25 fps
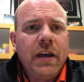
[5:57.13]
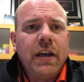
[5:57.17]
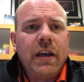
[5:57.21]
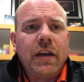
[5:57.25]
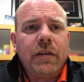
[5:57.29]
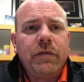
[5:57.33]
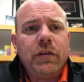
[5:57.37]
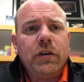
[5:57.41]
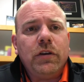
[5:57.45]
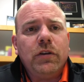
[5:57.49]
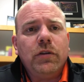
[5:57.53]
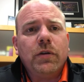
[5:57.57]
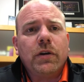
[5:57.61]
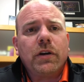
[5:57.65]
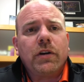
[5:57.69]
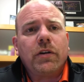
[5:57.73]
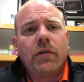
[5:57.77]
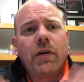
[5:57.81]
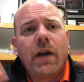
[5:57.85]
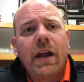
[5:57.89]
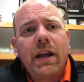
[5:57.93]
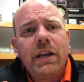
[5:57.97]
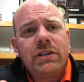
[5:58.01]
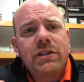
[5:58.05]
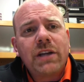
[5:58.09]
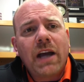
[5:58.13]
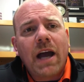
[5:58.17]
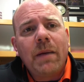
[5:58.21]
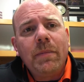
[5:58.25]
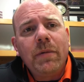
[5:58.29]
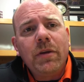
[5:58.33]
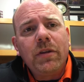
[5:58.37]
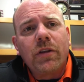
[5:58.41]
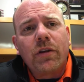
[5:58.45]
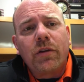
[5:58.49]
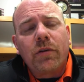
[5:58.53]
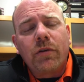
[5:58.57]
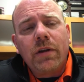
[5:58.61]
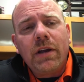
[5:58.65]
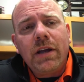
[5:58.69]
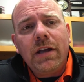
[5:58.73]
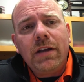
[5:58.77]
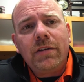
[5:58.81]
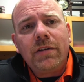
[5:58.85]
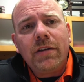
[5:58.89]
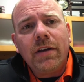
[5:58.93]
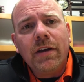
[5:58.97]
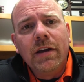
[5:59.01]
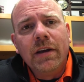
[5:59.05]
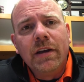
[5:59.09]
If you do a great job in the
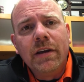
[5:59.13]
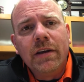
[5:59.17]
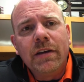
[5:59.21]
greet